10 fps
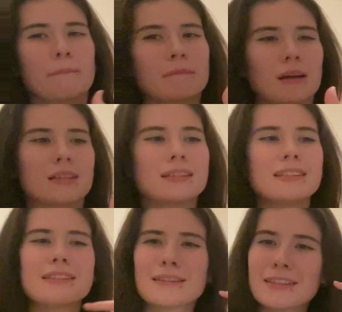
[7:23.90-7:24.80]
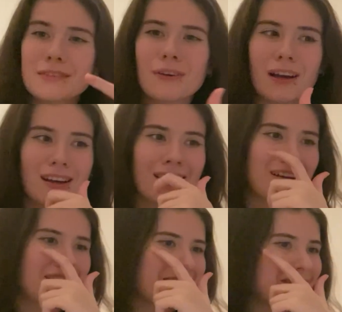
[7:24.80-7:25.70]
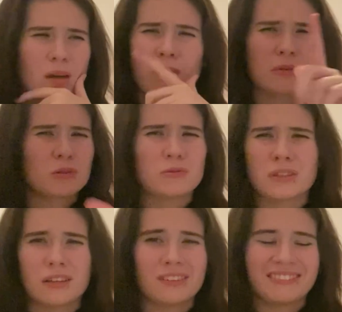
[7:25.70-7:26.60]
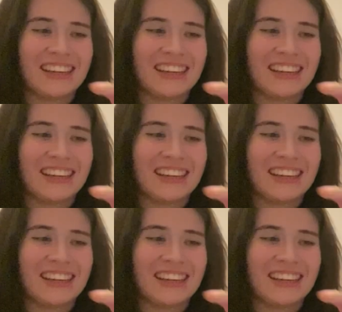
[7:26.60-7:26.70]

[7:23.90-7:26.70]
Guys, he's fine. Yamamoto is not.